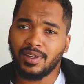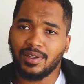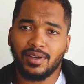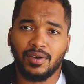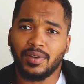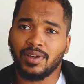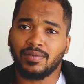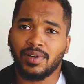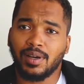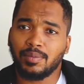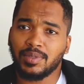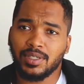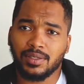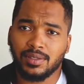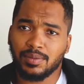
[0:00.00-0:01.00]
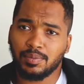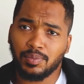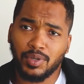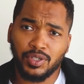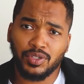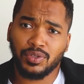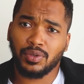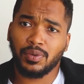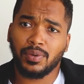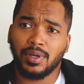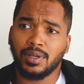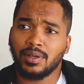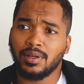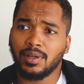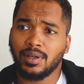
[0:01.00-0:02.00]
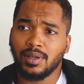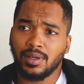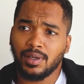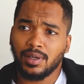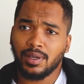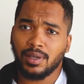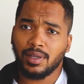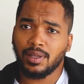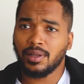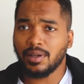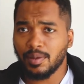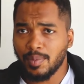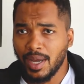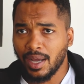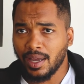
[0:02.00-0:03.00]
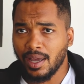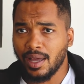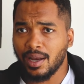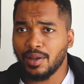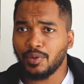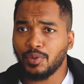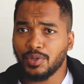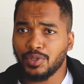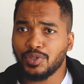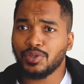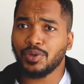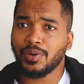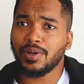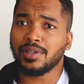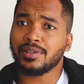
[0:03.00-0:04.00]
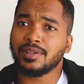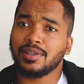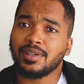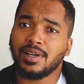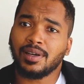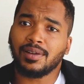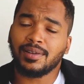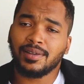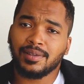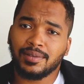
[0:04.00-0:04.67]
Don't give up, just push through it and look back at it with stories to tell.